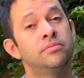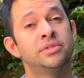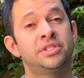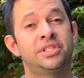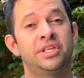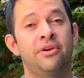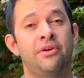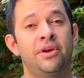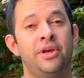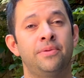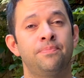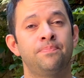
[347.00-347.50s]

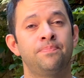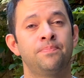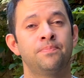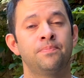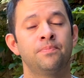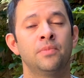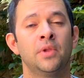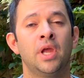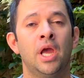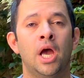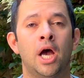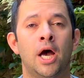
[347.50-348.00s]
"Siri."
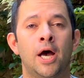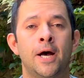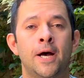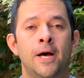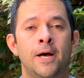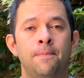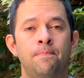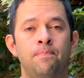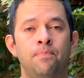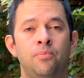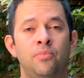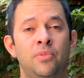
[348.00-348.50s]

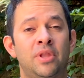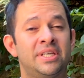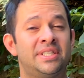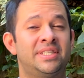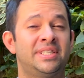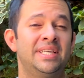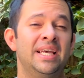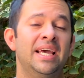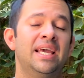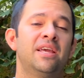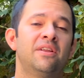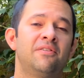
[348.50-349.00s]
The
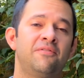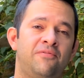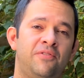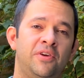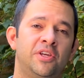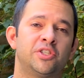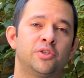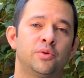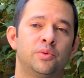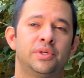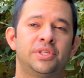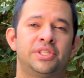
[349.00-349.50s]
second
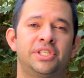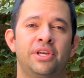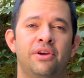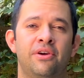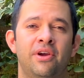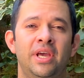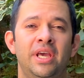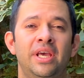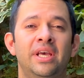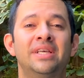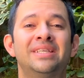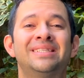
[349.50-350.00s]
feature with
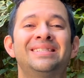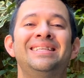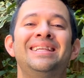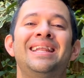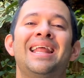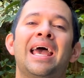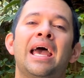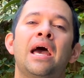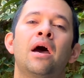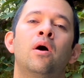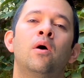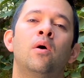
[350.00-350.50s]
Siri is
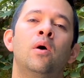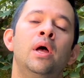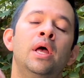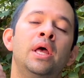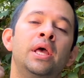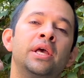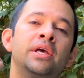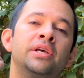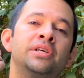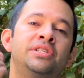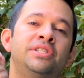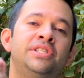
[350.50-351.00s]
now
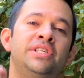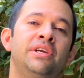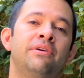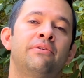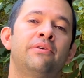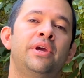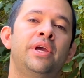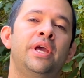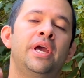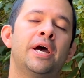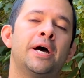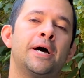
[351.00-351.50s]

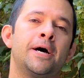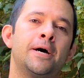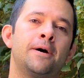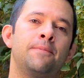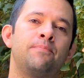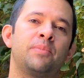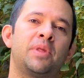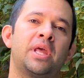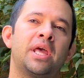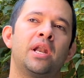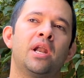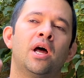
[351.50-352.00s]
Siri
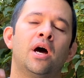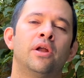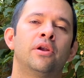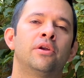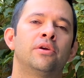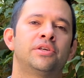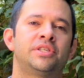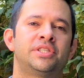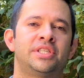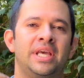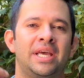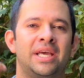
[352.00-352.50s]
can
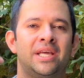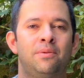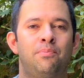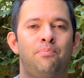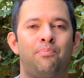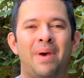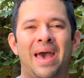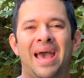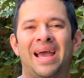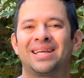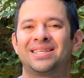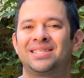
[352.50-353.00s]
understand
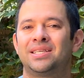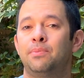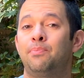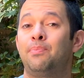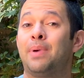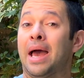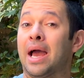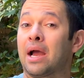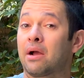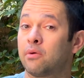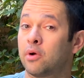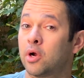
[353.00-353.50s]

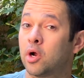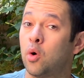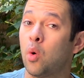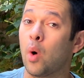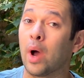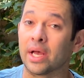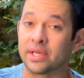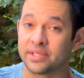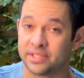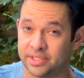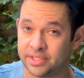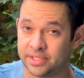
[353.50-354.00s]
back-to-back
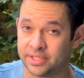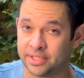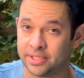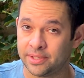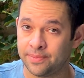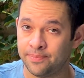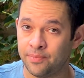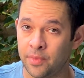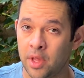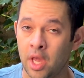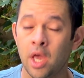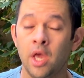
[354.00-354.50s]
requests.
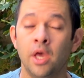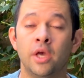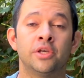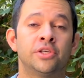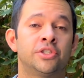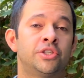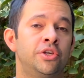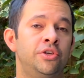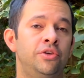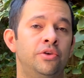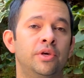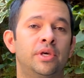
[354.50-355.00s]

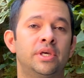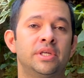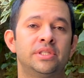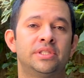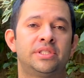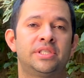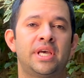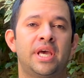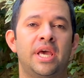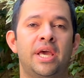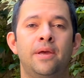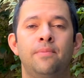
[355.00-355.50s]
So you can
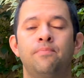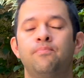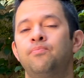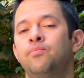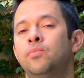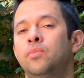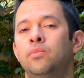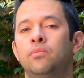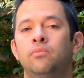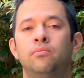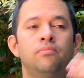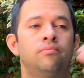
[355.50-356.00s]
say,
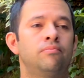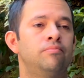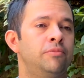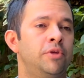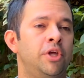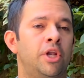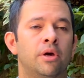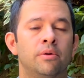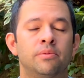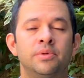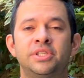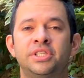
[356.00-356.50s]

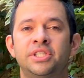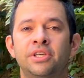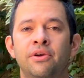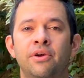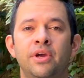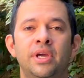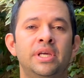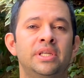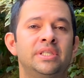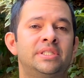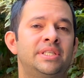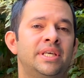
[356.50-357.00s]

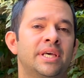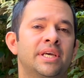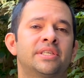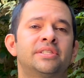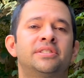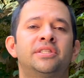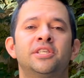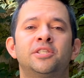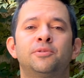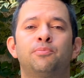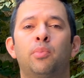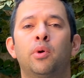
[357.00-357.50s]
"Siri,
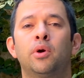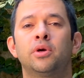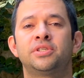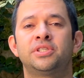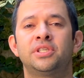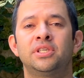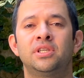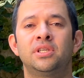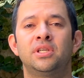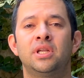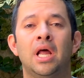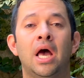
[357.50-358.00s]
text this
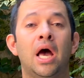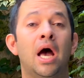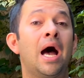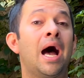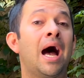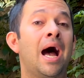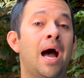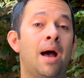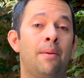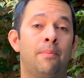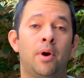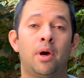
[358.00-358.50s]
person,
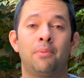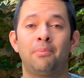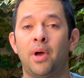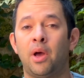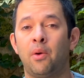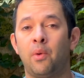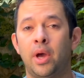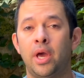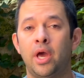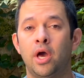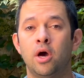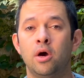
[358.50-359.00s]
I'm on my
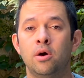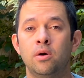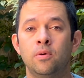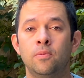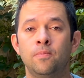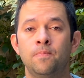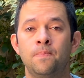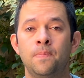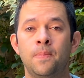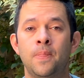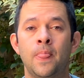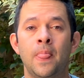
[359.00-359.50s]
way
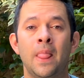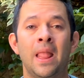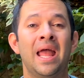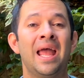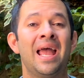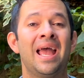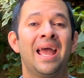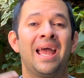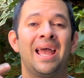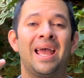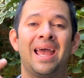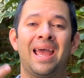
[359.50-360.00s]
home,
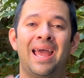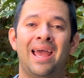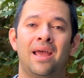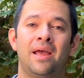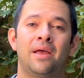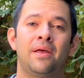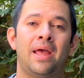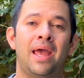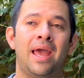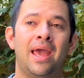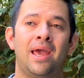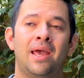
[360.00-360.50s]

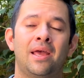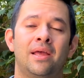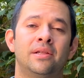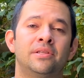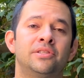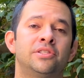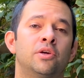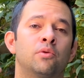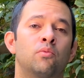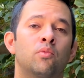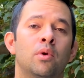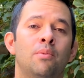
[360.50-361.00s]

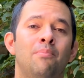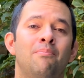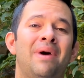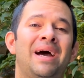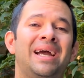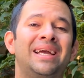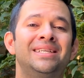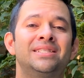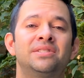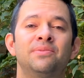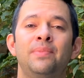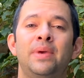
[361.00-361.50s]
and
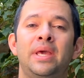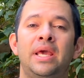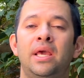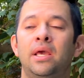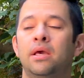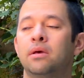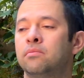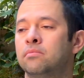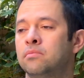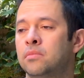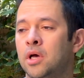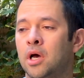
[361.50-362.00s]
remind
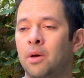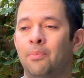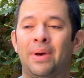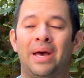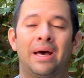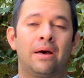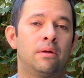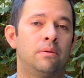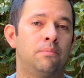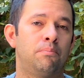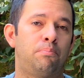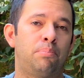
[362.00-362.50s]
me about